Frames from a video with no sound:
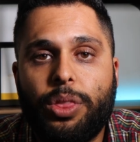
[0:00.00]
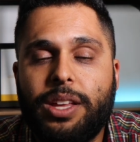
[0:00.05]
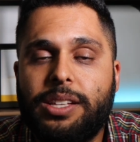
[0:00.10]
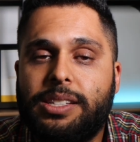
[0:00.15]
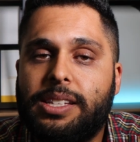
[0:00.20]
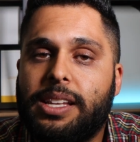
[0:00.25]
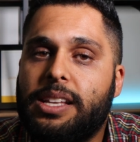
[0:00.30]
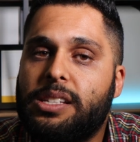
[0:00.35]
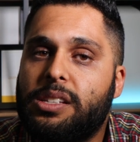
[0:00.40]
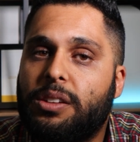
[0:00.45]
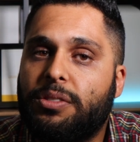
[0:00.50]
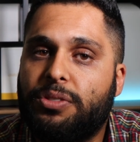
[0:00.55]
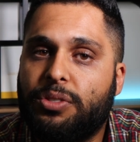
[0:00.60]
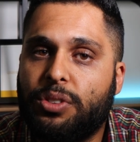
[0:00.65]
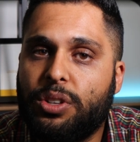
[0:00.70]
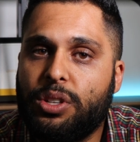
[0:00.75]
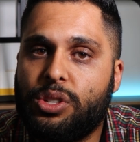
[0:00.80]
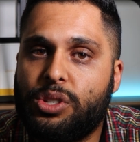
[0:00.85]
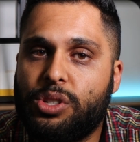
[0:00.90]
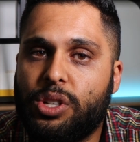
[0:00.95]
this is a
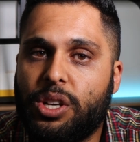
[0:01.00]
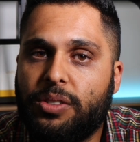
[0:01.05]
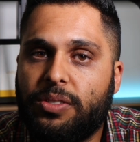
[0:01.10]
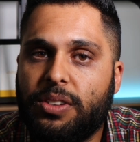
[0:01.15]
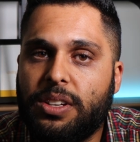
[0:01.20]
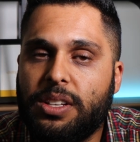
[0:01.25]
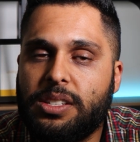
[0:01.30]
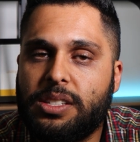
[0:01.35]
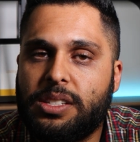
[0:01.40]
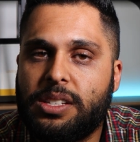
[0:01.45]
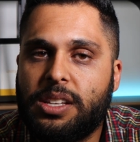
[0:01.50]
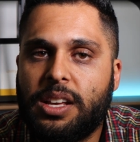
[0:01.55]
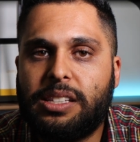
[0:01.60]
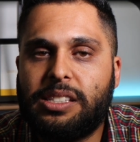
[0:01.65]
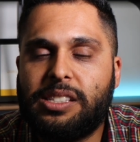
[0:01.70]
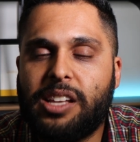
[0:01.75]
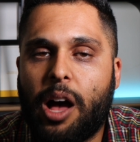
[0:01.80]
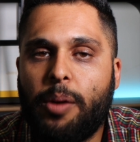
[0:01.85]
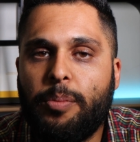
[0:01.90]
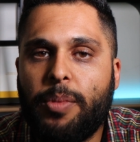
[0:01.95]
free service.
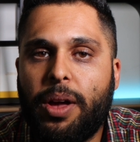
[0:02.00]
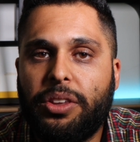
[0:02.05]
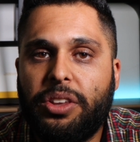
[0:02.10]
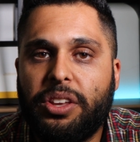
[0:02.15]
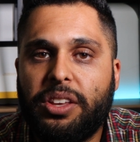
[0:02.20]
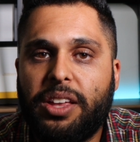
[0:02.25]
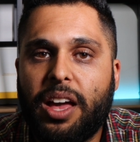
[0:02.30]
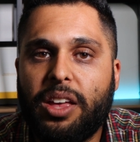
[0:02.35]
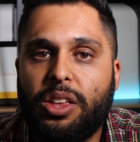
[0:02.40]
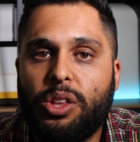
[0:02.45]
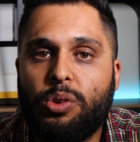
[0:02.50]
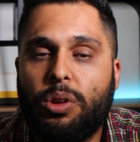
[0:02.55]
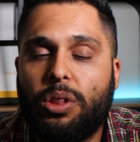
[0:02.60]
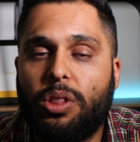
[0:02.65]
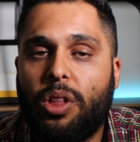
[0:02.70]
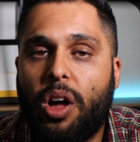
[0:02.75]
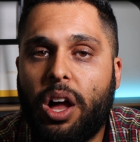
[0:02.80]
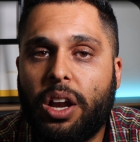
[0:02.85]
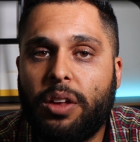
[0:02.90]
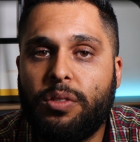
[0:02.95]
It's not meant to get you a
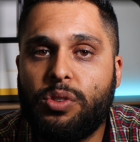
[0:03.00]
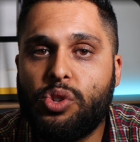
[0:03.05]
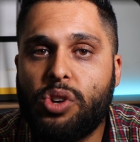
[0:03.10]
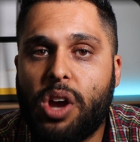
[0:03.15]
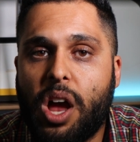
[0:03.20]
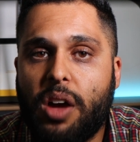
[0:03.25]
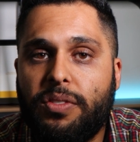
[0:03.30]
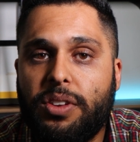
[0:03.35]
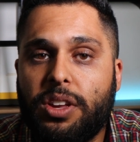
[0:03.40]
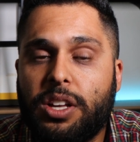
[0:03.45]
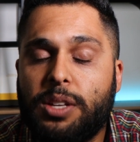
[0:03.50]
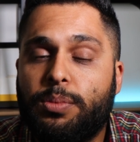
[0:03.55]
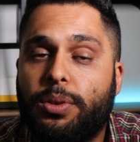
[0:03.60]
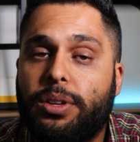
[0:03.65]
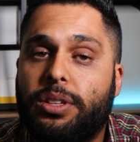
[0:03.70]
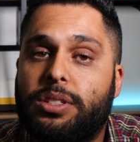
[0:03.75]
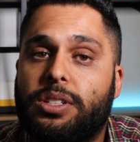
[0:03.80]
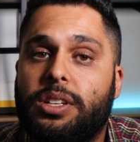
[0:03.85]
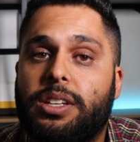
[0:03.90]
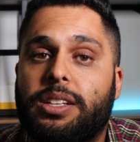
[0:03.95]
lot of traffic,
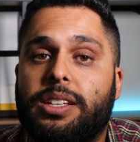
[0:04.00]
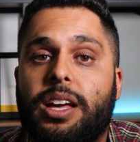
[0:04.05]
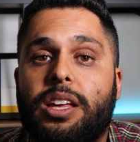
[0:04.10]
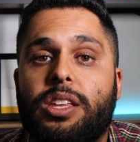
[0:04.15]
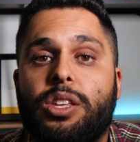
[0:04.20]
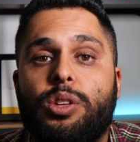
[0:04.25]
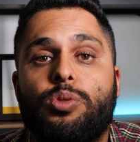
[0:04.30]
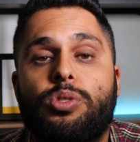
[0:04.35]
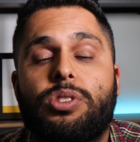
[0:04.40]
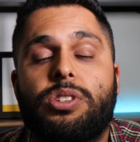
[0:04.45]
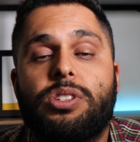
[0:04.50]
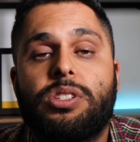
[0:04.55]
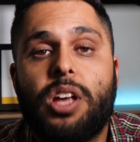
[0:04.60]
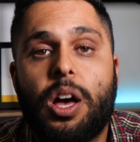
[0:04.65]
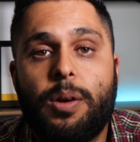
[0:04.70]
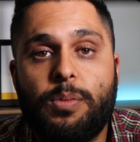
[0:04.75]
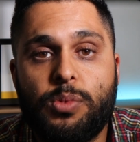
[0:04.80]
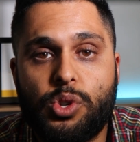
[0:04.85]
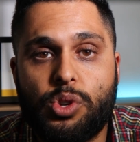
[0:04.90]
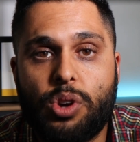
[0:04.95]
but it's going to get you
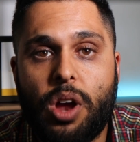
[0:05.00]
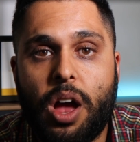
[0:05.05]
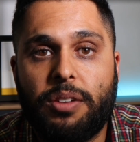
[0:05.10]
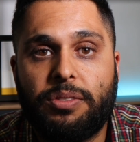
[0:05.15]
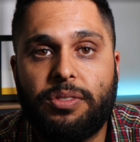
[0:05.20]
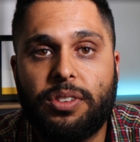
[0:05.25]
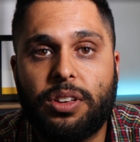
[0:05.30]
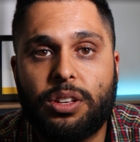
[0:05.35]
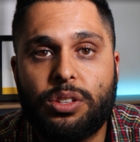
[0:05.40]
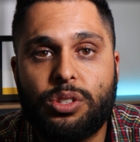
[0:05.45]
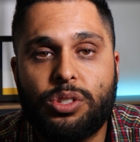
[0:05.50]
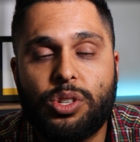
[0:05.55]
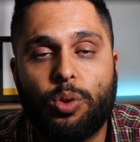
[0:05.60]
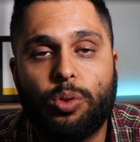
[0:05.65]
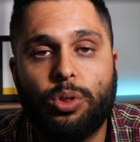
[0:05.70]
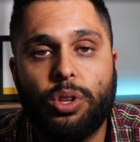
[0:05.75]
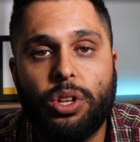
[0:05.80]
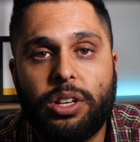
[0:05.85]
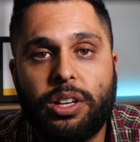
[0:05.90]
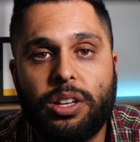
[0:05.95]
some traffic. So
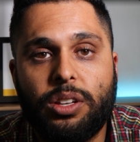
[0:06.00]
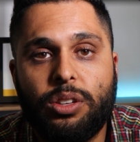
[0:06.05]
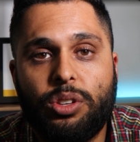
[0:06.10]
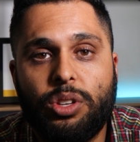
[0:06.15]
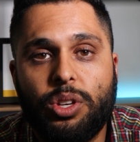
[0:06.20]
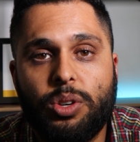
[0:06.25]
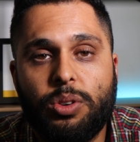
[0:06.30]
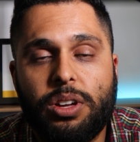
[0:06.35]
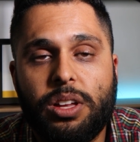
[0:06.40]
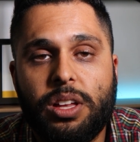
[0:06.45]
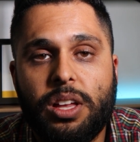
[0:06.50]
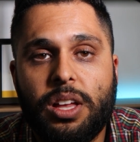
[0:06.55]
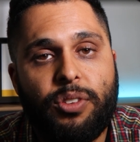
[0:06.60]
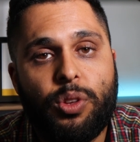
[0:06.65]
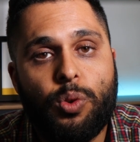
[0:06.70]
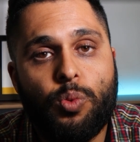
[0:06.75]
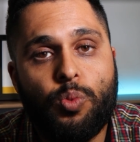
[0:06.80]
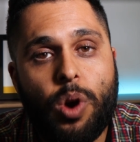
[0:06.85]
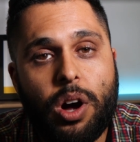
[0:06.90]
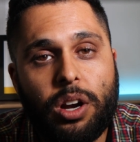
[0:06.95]
look into it.
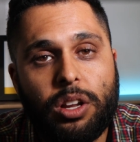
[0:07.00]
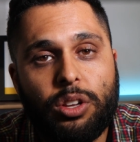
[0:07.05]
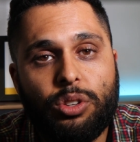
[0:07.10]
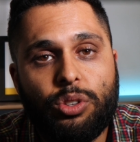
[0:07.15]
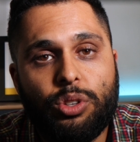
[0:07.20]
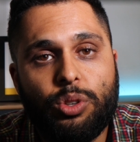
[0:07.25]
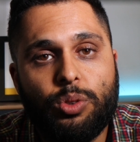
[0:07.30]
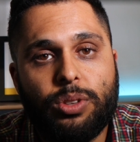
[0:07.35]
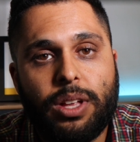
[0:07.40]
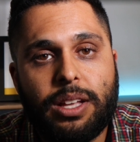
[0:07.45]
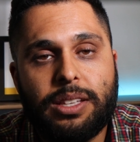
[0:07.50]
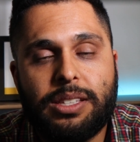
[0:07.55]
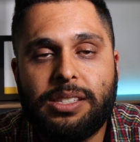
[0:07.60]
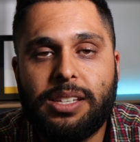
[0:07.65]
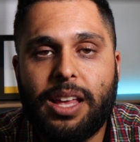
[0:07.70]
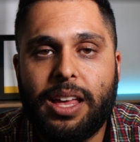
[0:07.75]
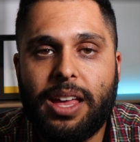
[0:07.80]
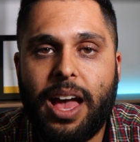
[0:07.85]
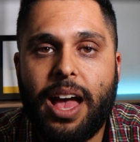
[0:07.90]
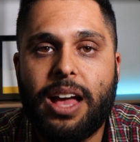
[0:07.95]
If you want to do, let's
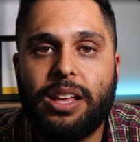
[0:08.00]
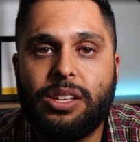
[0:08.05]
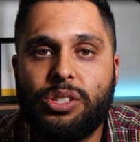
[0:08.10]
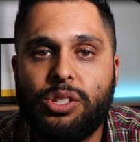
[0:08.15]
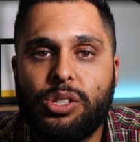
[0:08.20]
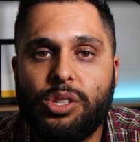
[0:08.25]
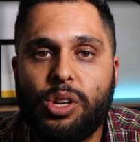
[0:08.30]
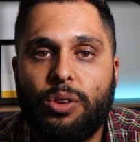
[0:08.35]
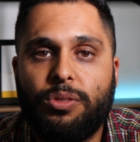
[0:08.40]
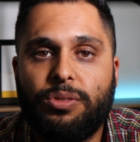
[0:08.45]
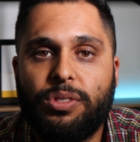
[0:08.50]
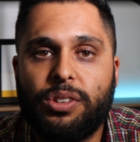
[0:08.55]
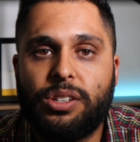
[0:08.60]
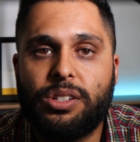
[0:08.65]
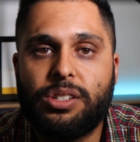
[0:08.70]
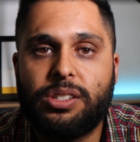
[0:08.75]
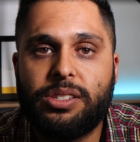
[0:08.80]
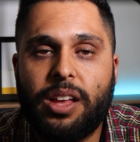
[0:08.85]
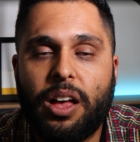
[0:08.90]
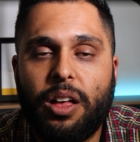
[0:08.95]
say, SEO for
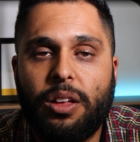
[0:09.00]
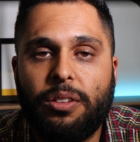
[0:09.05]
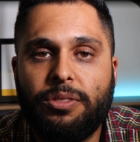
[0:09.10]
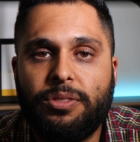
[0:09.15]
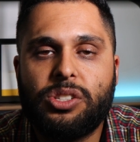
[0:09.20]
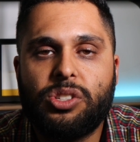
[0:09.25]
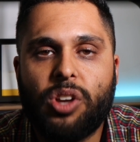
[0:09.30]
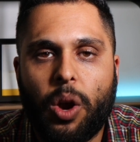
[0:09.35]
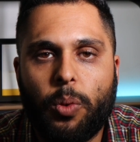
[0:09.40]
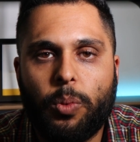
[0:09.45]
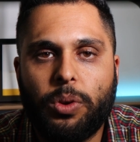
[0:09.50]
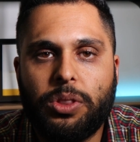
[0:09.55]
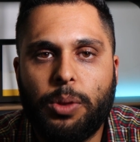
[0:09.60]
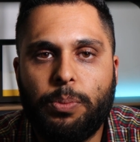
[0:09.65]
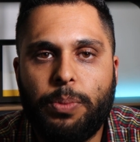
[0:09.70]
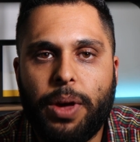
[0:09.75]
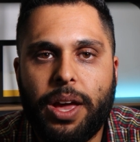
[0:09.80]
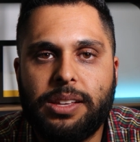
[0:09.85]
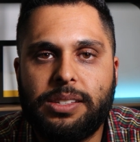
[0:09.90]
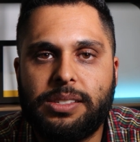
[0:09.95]
yourself, start with
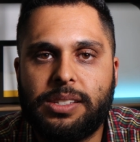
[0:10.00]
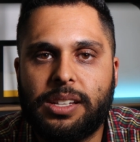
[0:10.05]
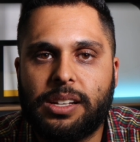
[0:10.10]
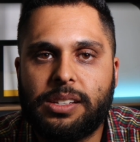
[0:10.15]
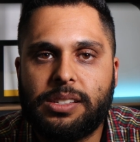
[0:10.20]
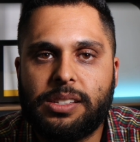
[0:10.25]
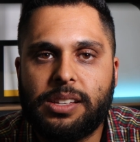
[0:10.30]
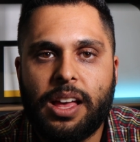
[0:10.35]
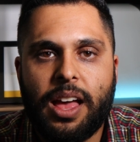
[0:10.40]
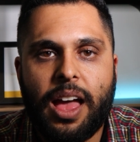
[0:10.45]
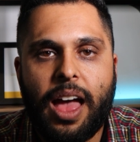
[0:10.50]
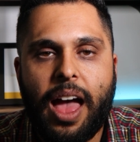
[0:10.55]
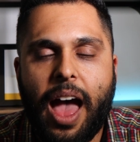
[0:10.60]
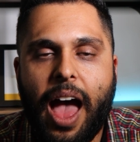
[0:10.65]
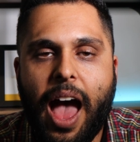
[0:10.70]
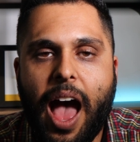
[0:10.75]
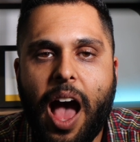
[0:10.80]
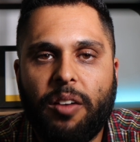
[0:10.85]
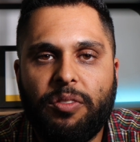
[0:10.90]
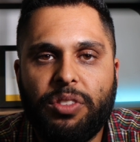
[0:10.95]
the basics.
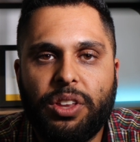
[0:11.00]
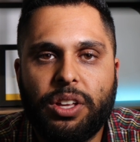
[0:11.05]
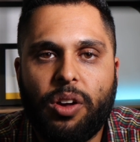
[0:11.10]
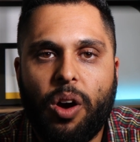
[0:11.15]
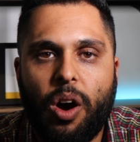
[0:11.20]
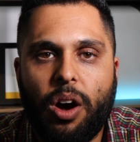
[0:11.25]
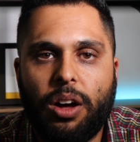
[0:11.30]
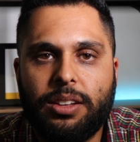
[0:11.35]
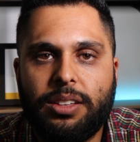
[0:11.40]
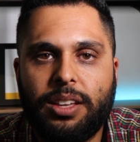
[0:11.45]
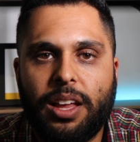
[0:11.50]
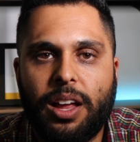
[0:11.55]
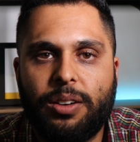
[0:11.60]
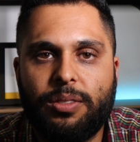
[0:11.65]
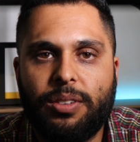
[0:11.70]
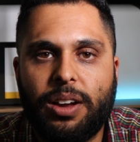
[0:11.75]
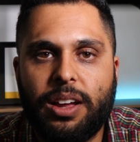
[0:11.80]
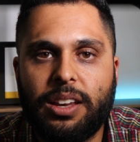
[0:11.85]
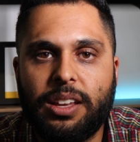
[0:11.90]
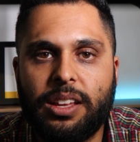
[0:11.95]
Have the
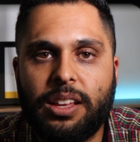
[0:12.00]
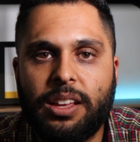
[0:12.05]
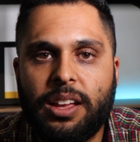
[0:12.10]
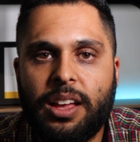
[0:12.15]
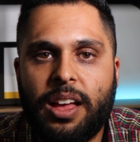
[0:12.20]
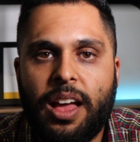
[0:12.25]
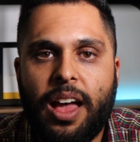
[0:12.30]
content ready.